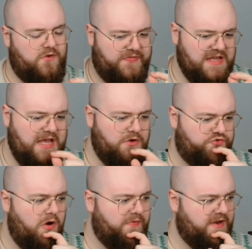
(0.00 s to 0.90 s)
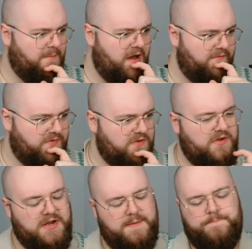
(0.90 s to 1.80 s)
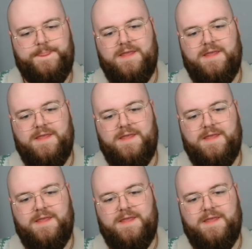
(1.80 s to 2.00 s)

so I think it was Droll that I might have used on him.